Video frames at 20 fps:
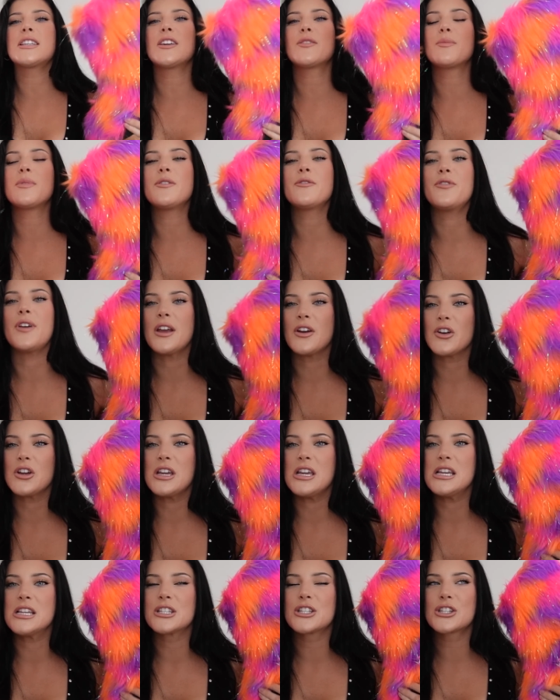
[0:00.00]
give me
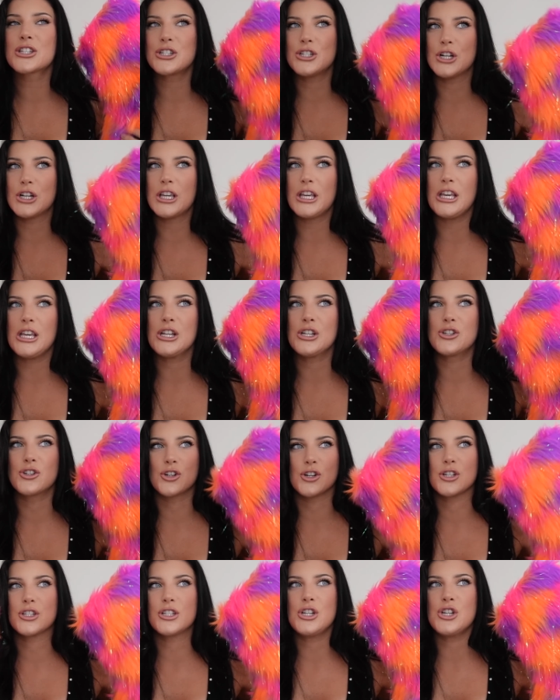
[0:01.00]
very Snooki
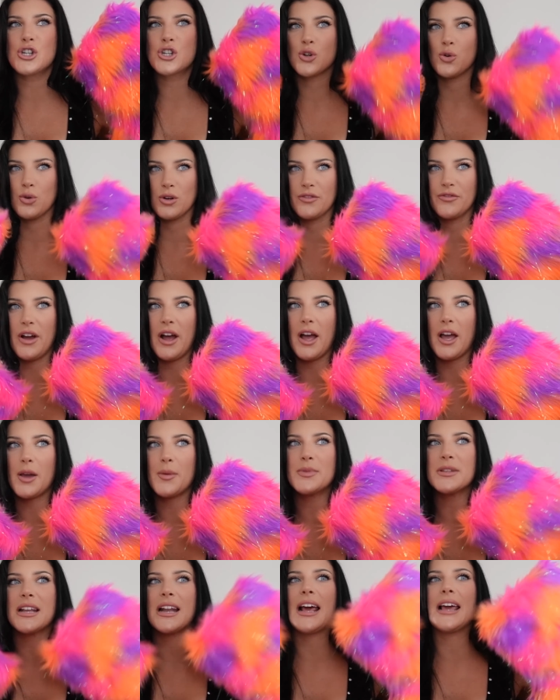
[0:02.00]
Jersey Shore
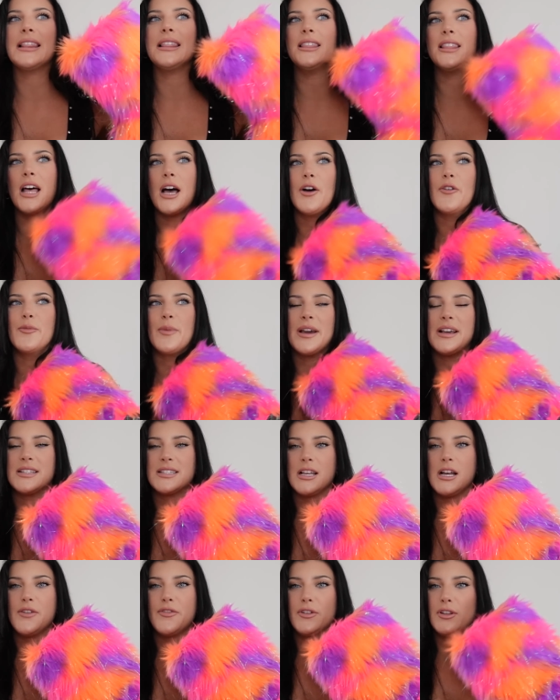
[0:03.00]
vibes and I love
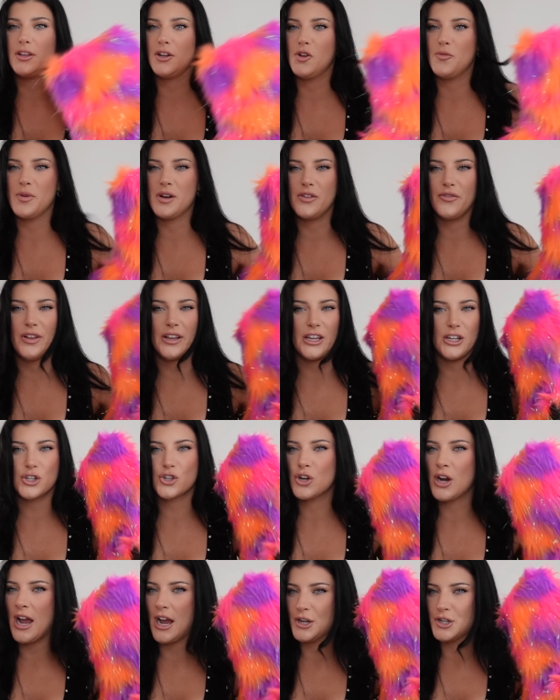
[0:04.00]
myself a little bit of like a
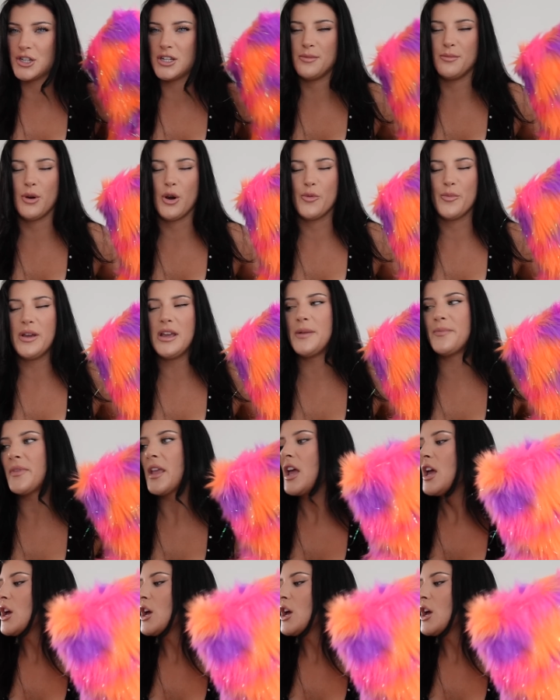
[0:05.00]
trashy moment.